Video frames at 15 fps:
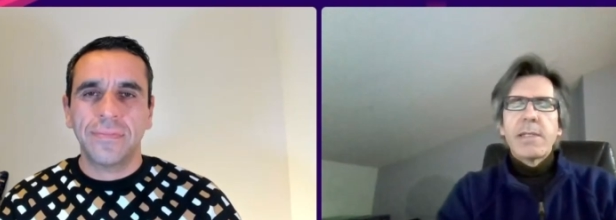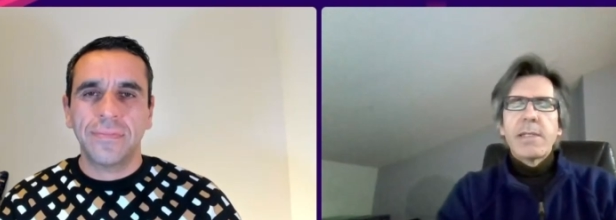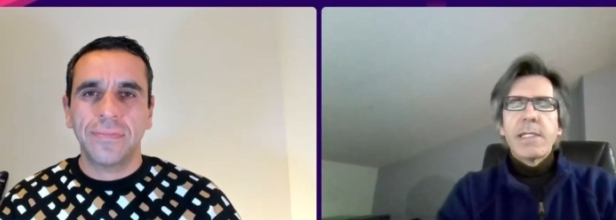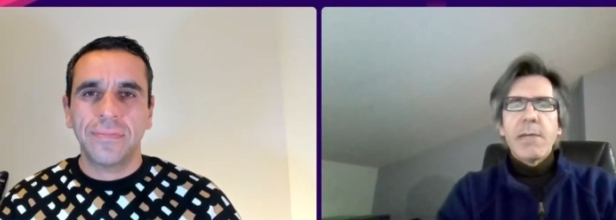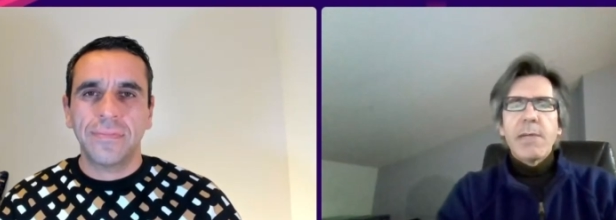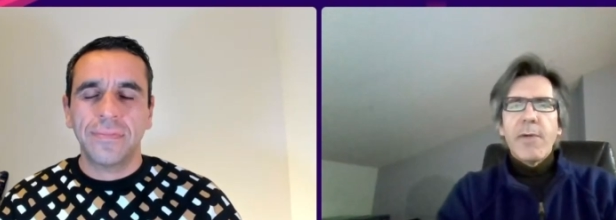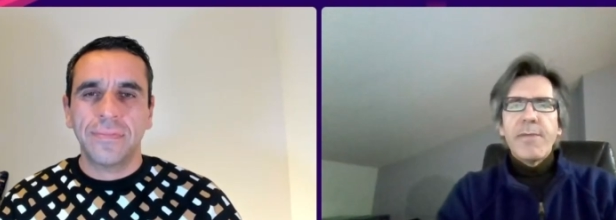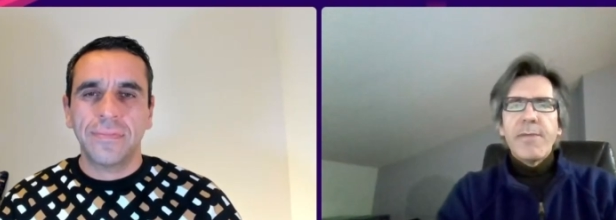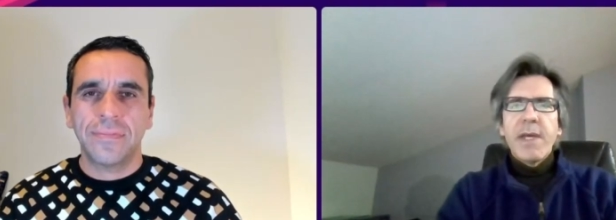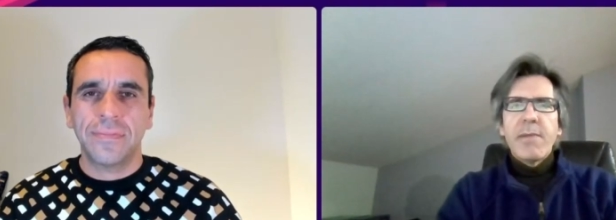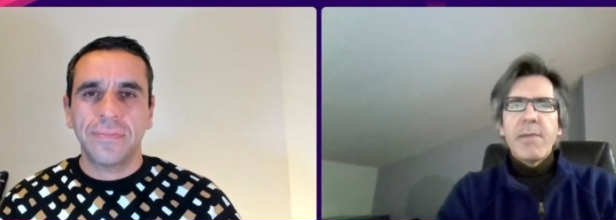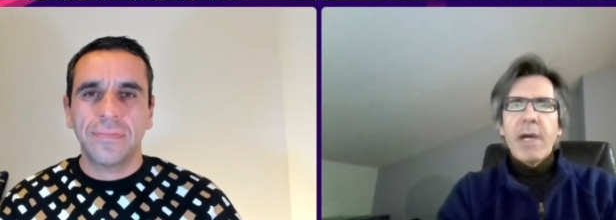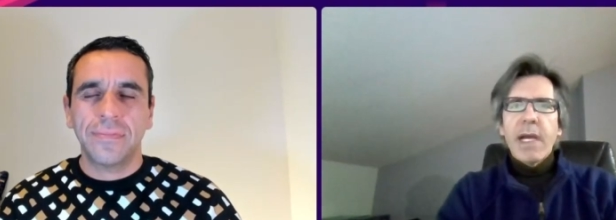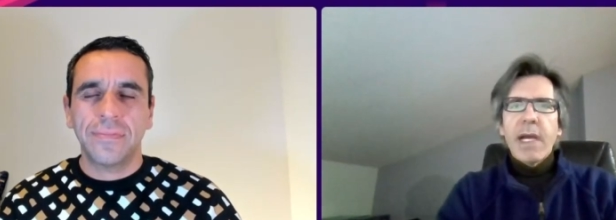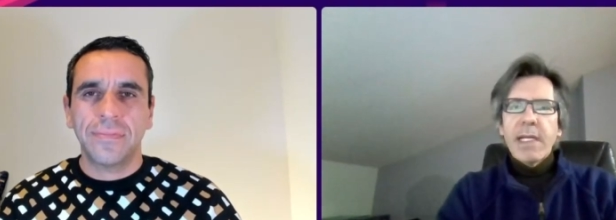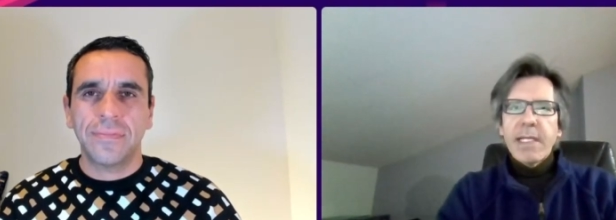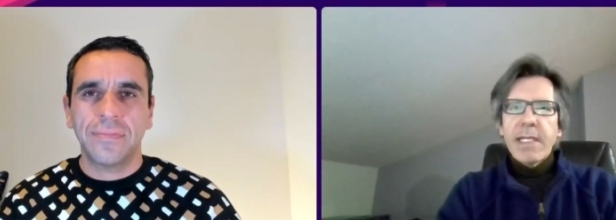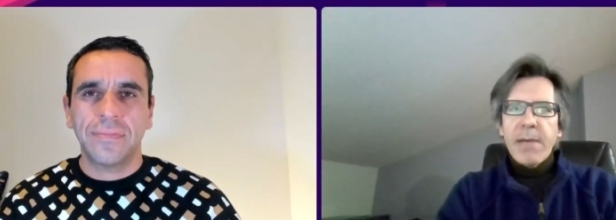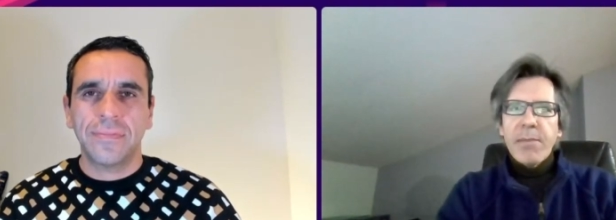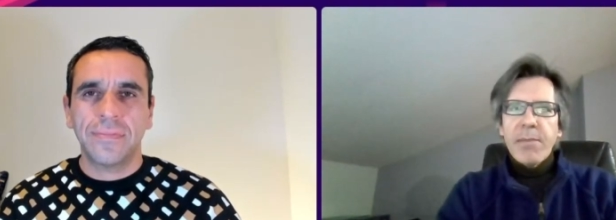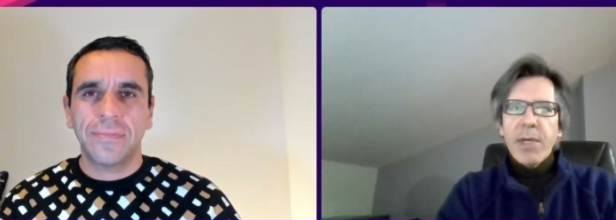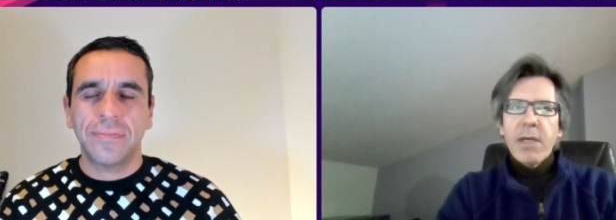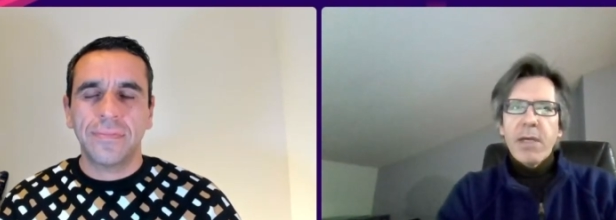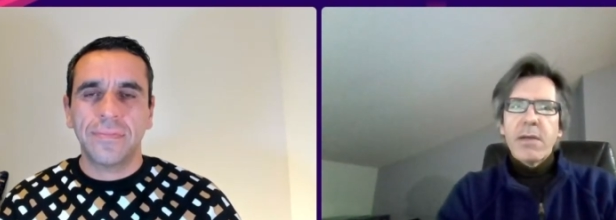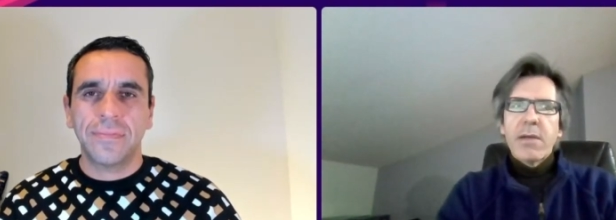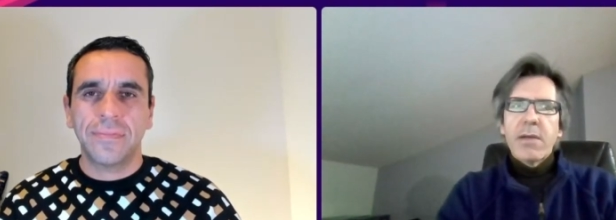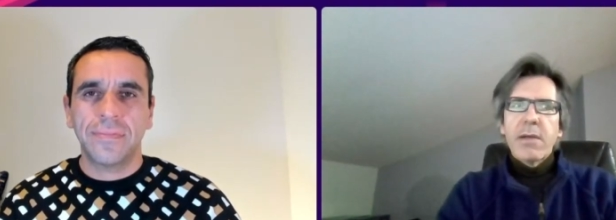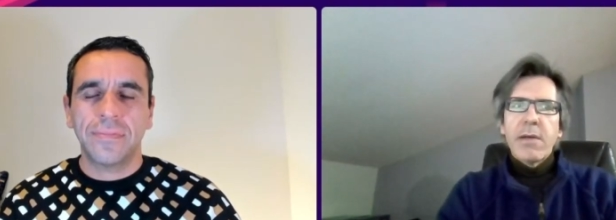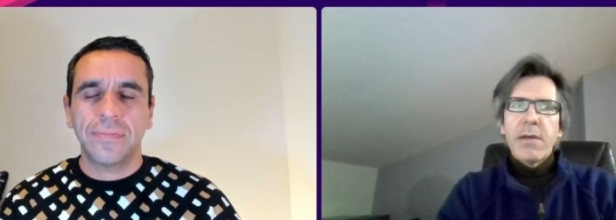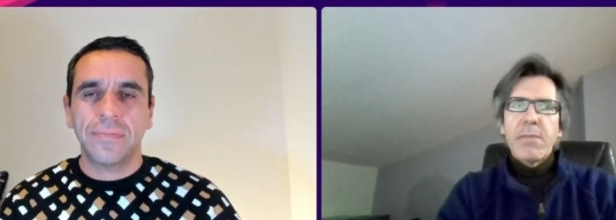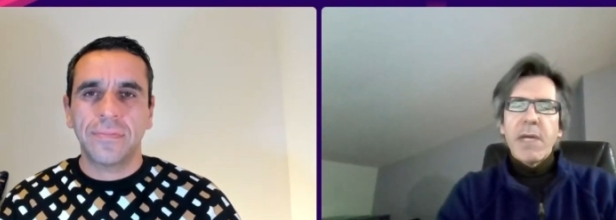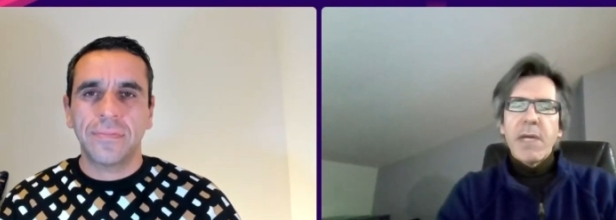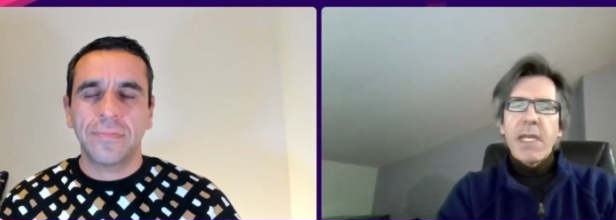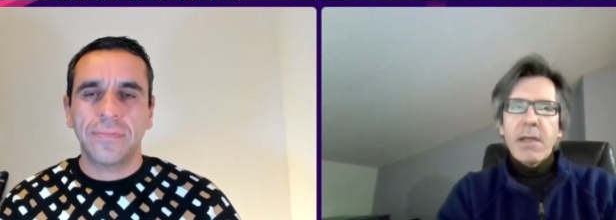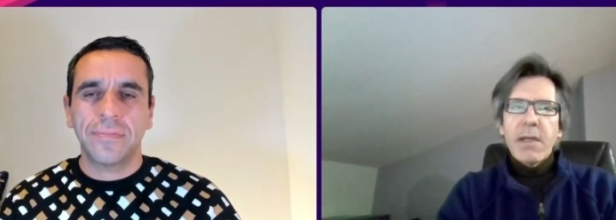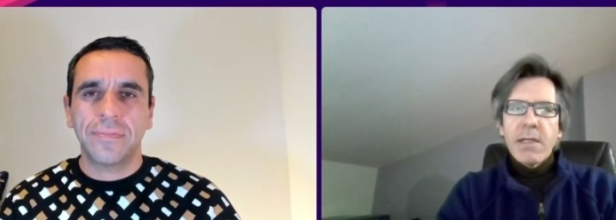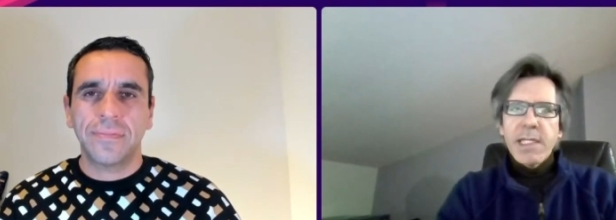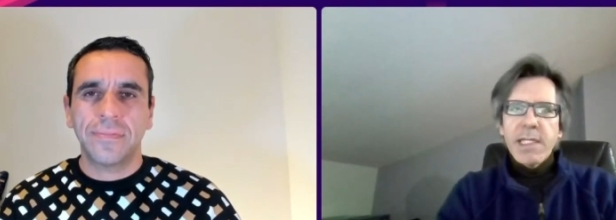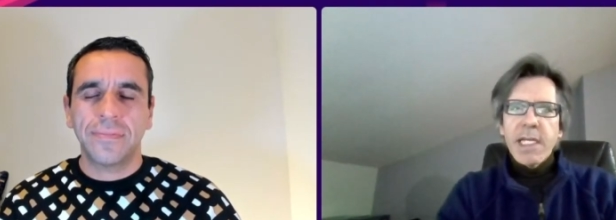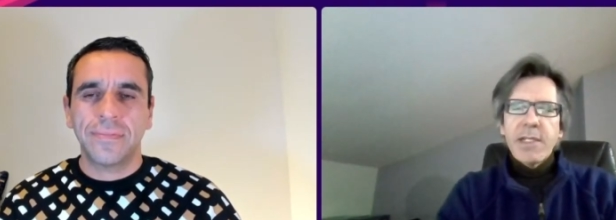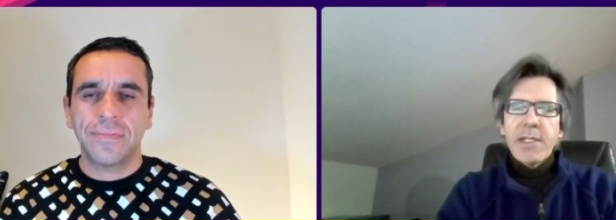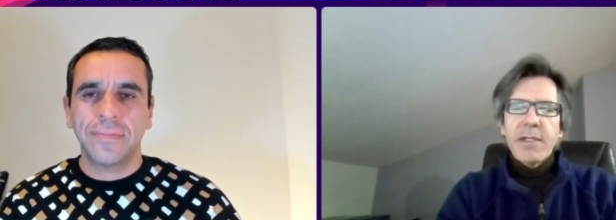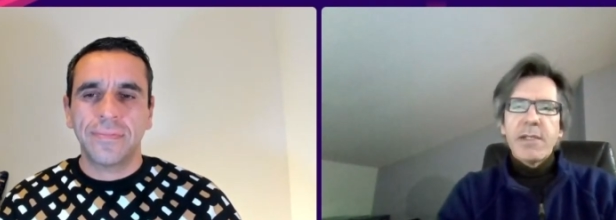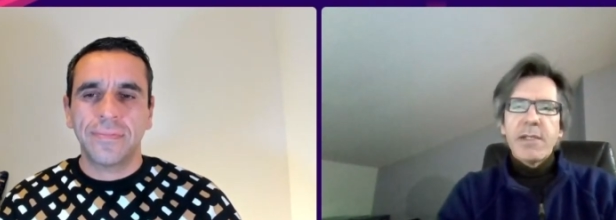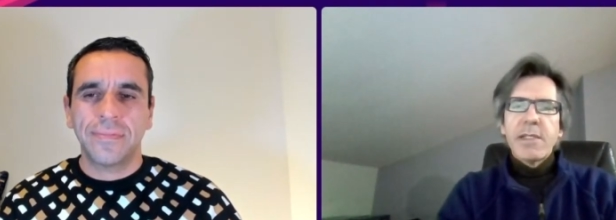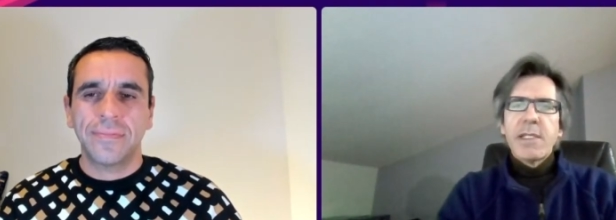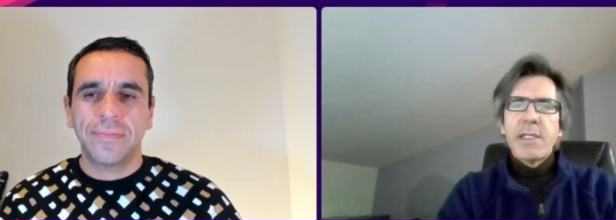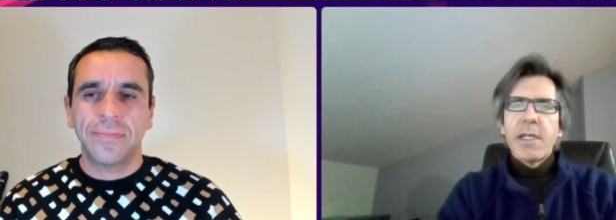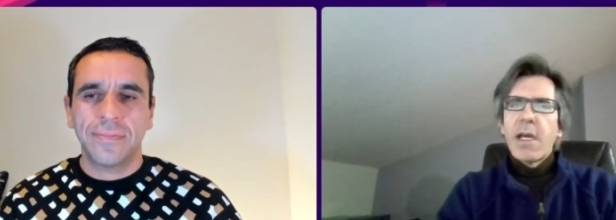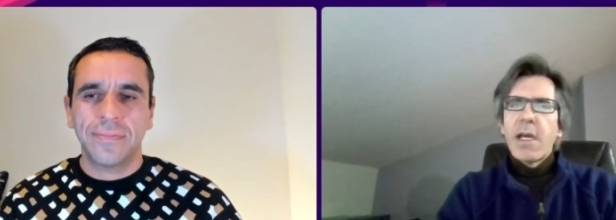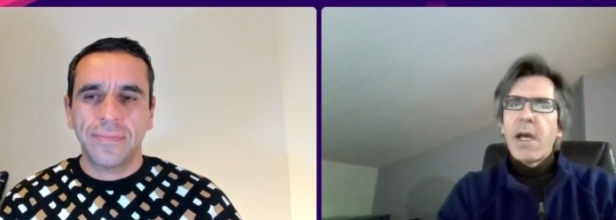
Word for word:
Speaker 1: some of them academic medical centers,